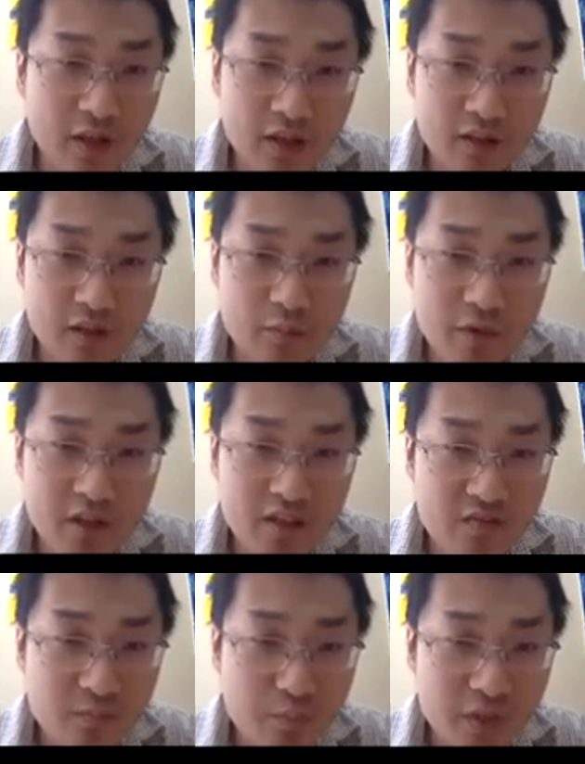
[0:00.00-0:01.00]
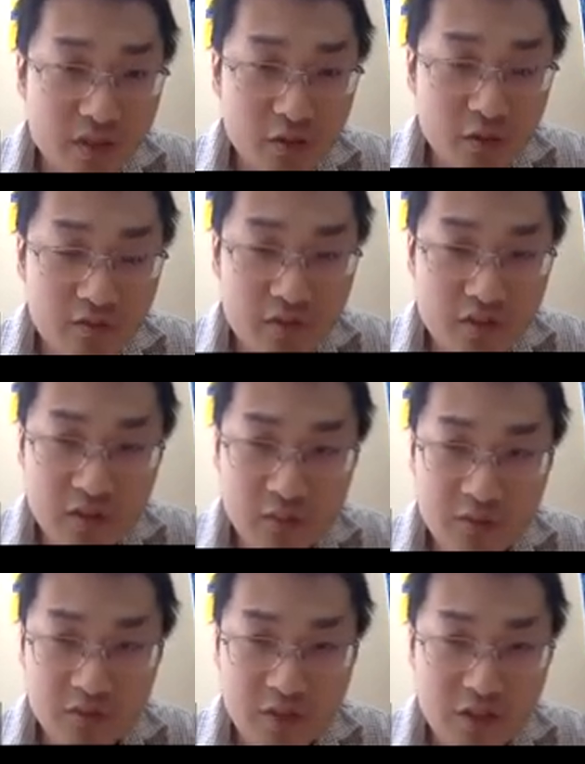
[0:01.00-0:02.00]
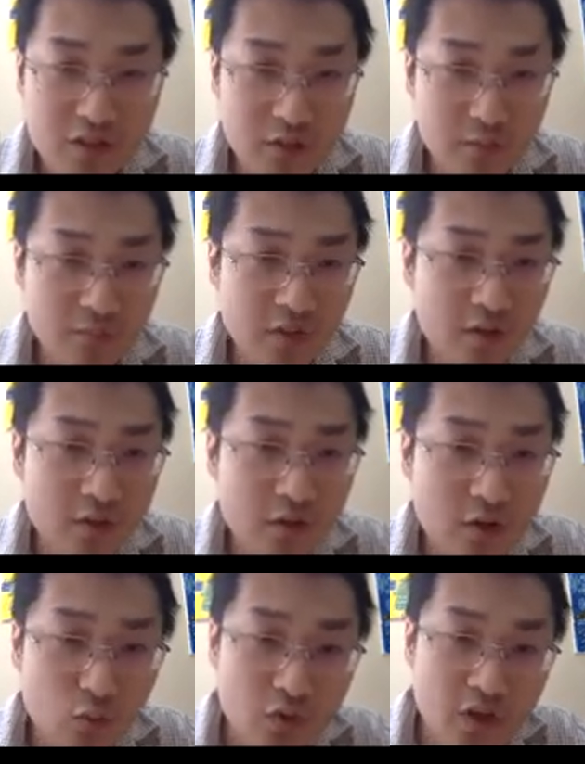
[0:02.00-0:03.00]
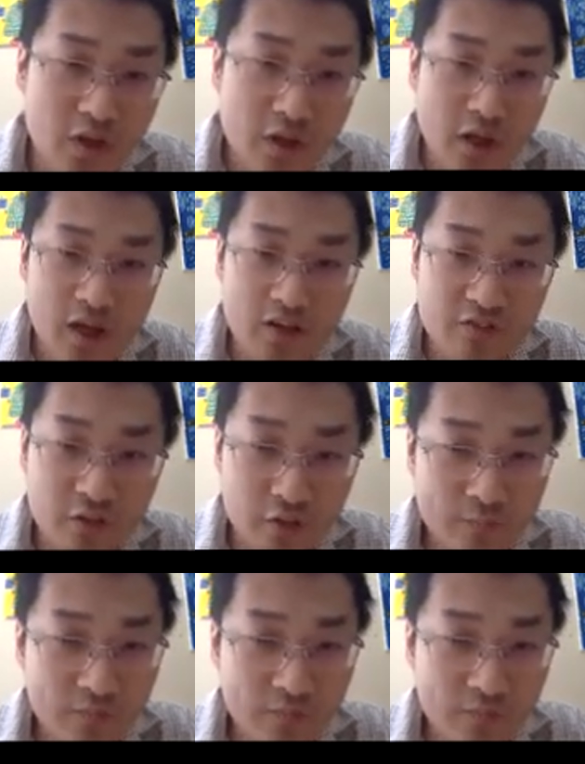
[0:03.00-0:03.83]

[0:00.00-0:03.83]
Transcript: And based on this observation, we have